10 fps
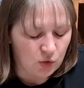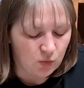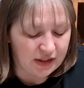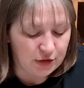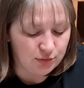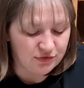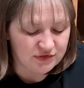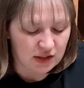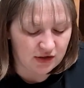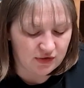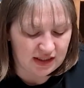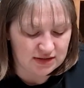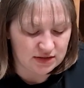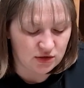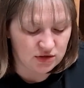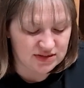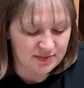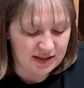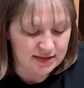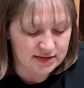When you move Tacocat to the goal
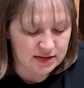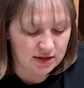space,